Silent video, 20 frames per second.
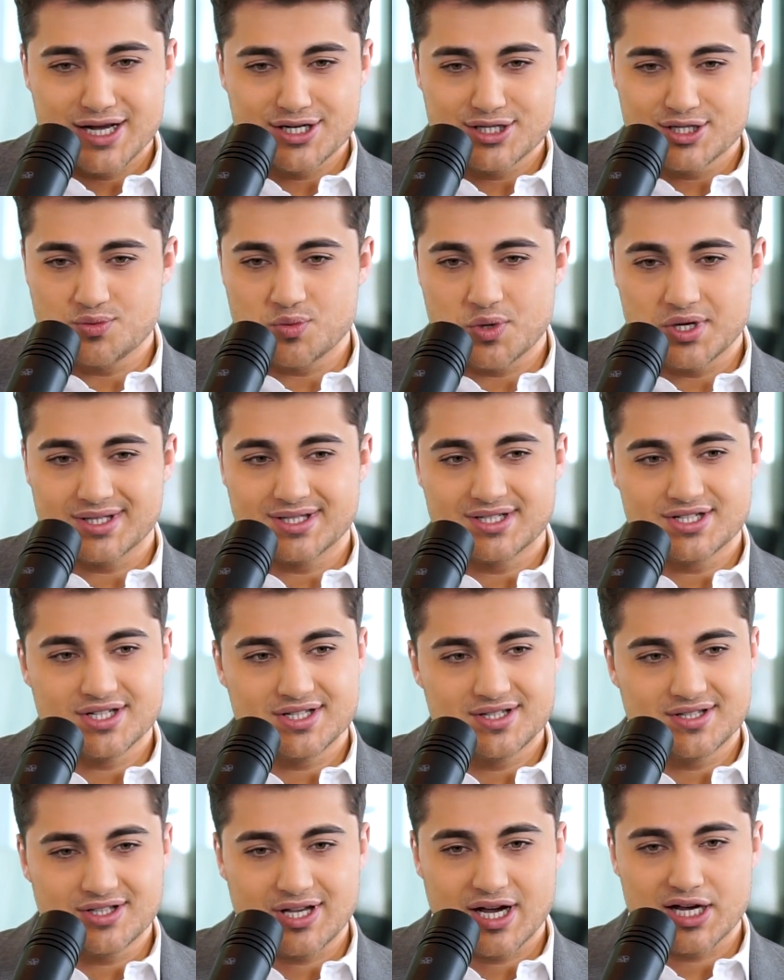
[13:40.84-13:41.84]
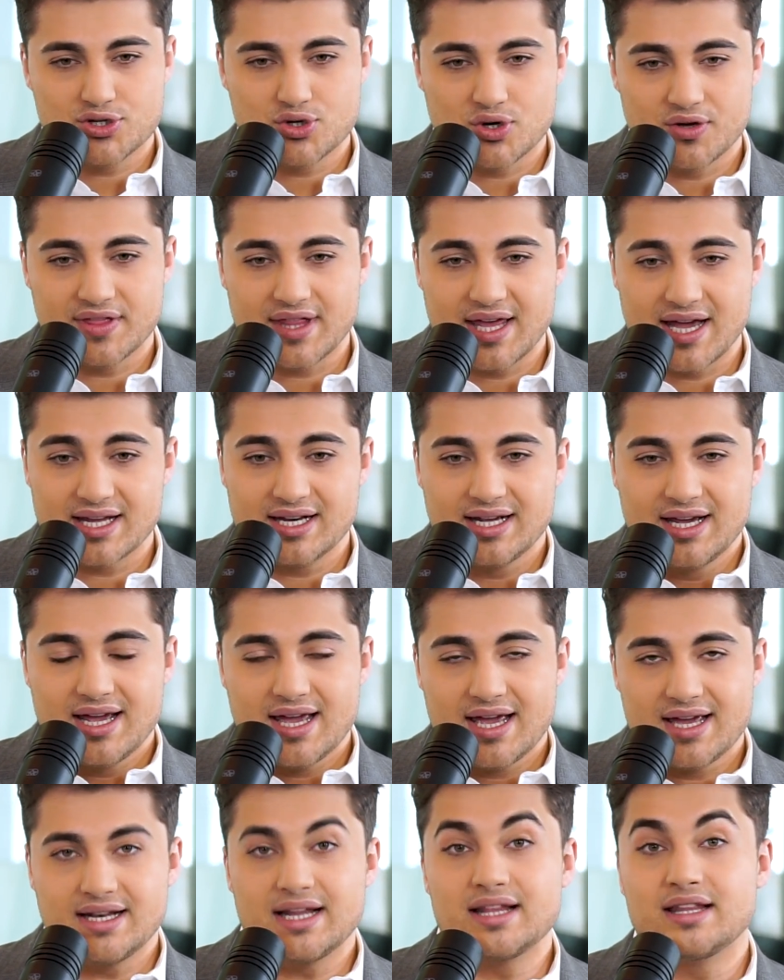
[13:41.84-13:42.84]
I just wanted to just touch on that.
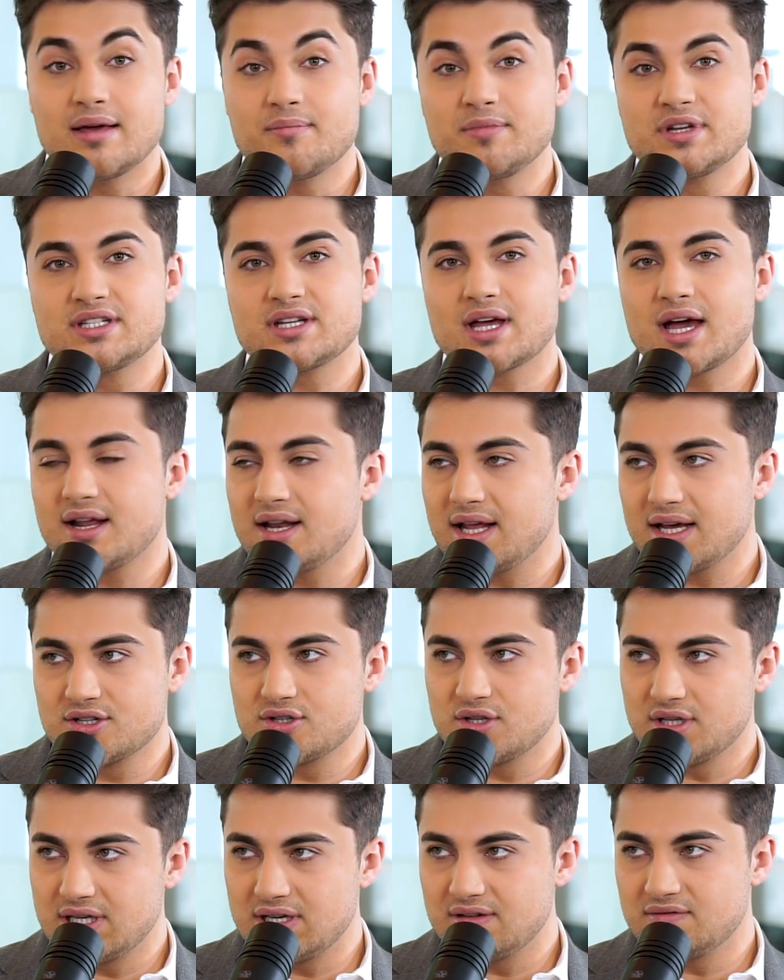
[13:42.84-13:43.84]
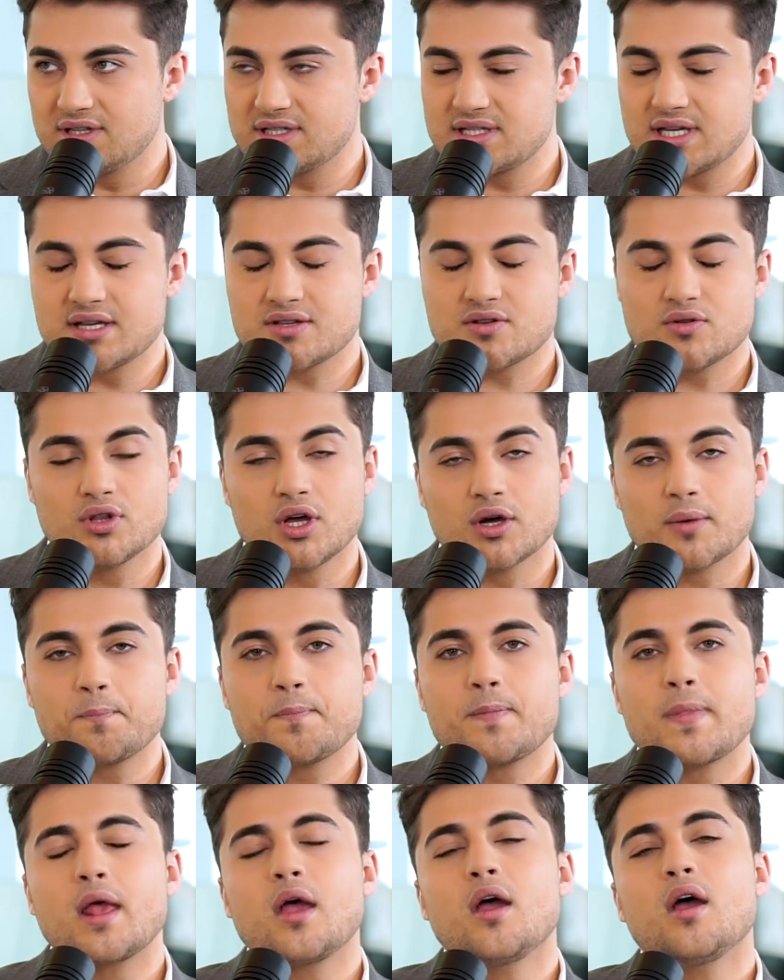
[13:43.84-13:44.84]
And let me actually give this answer. Look,
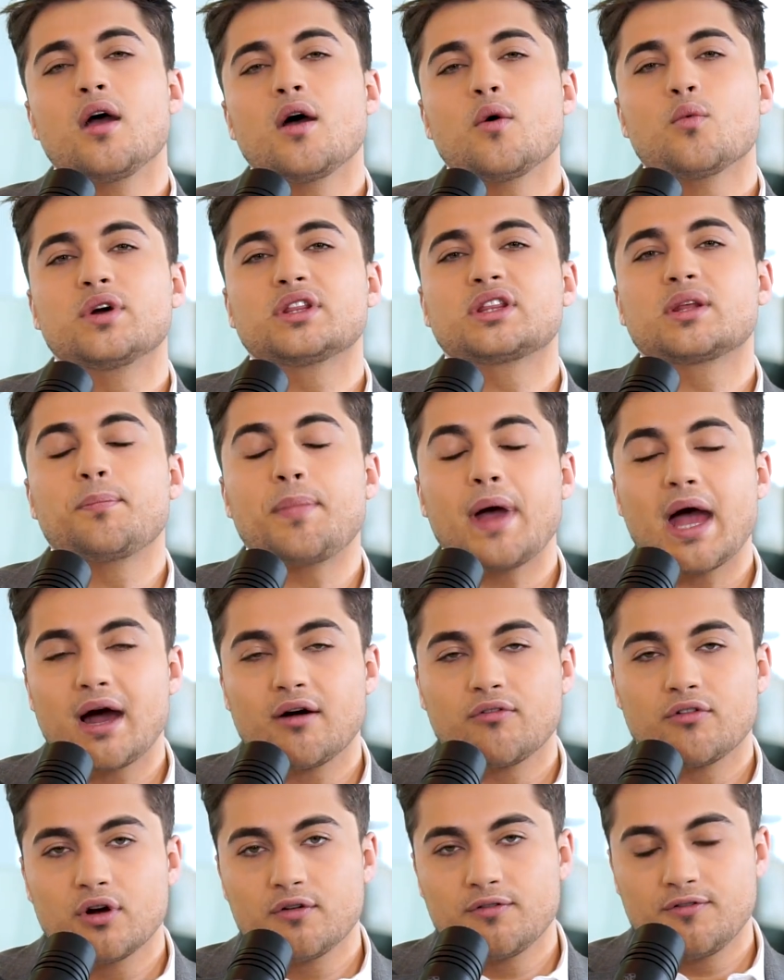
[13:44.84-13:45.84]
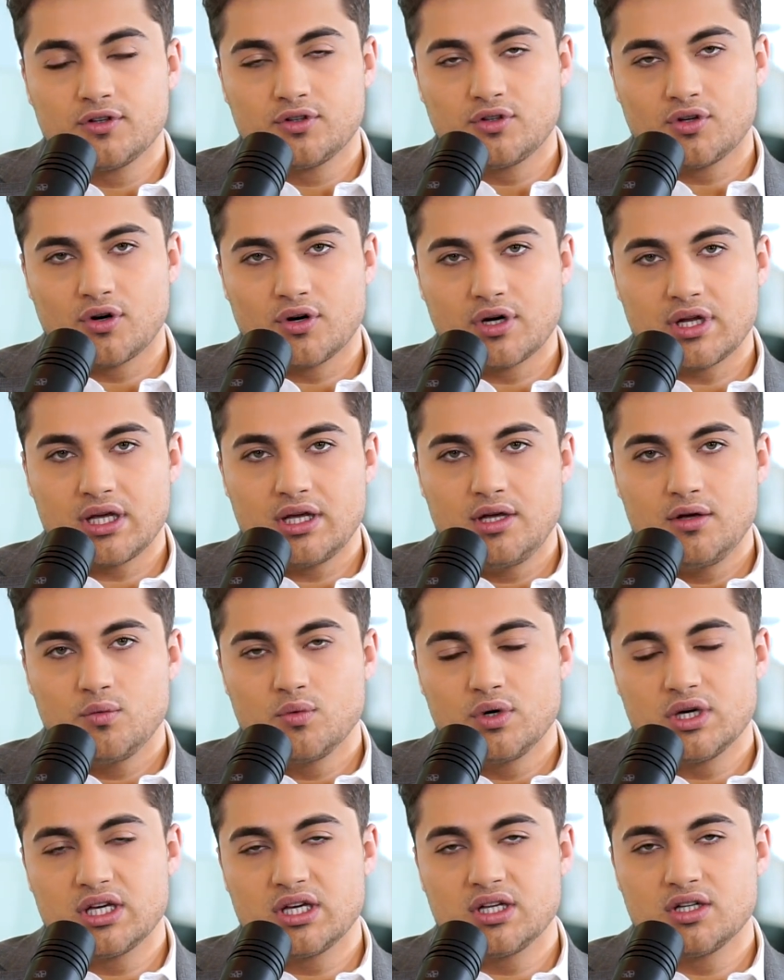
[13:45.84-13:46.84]
with the power of attorney,
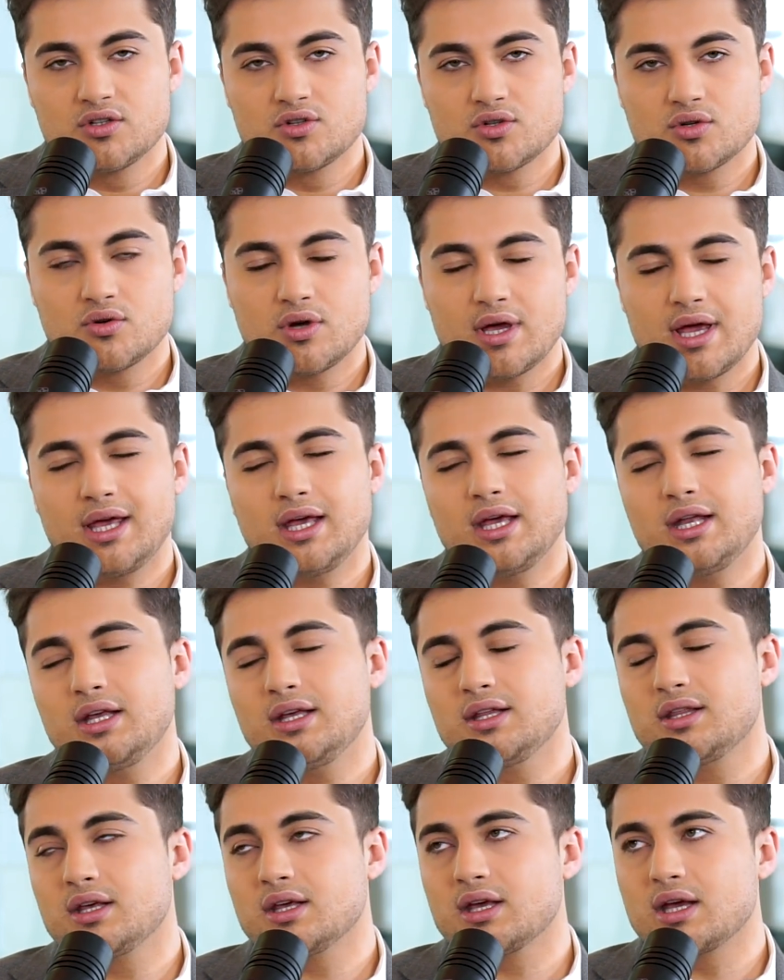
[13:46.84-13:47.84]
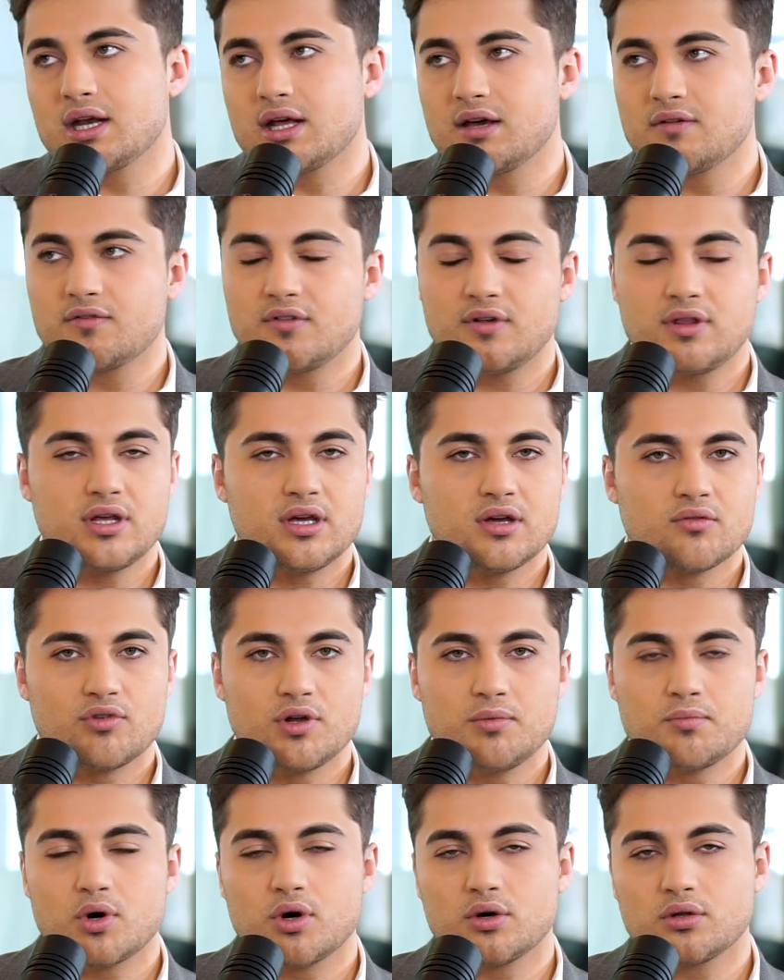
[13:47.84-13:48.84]
we can do anything and everything
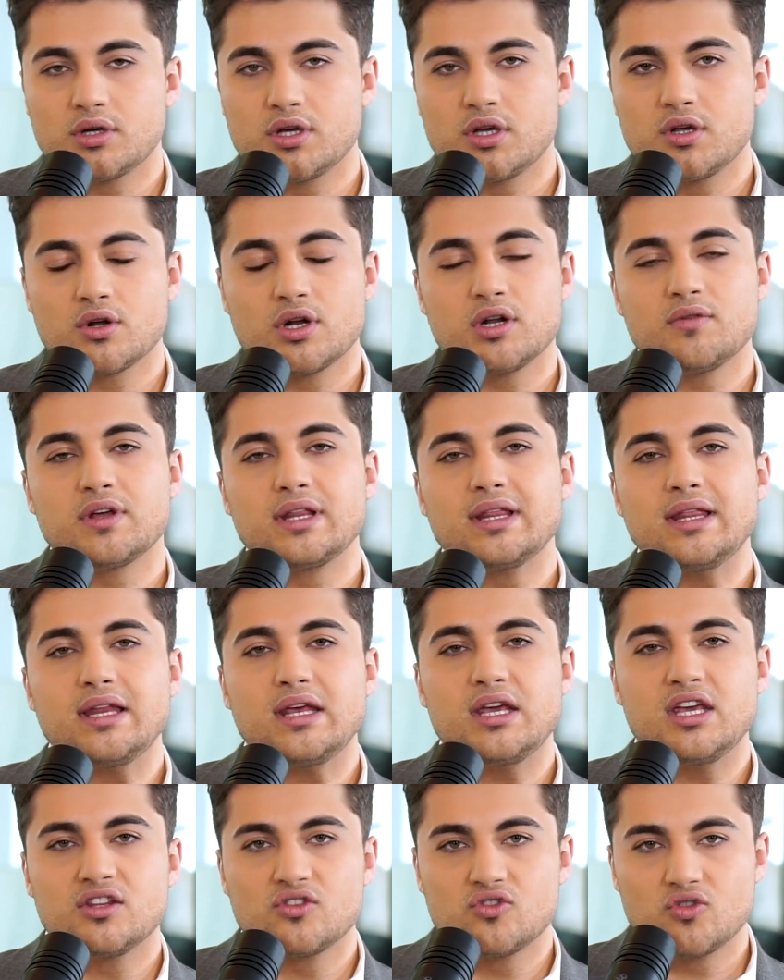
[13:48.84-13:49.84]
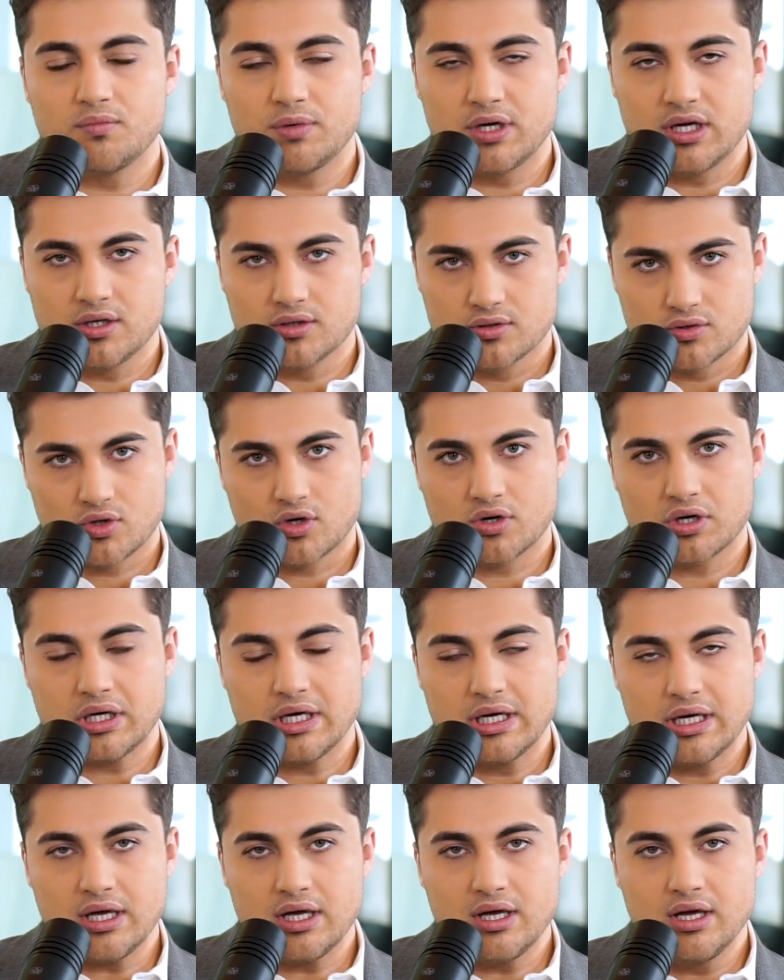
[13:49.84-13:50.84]
remotely. You don't even need to be in
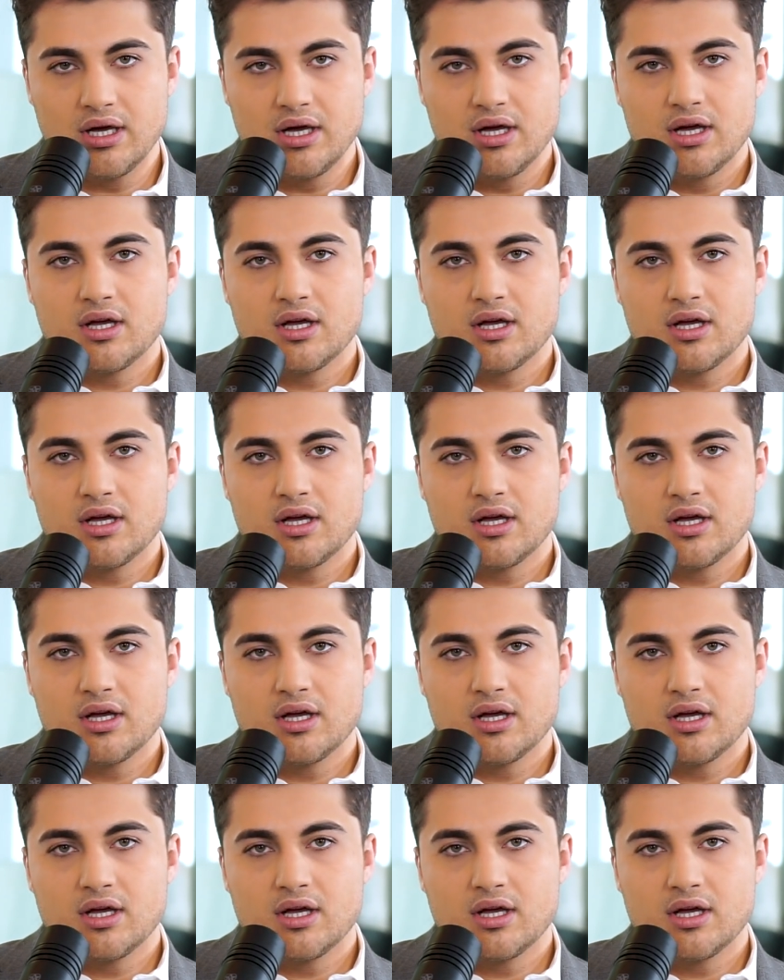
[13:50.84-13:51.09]
Turkey.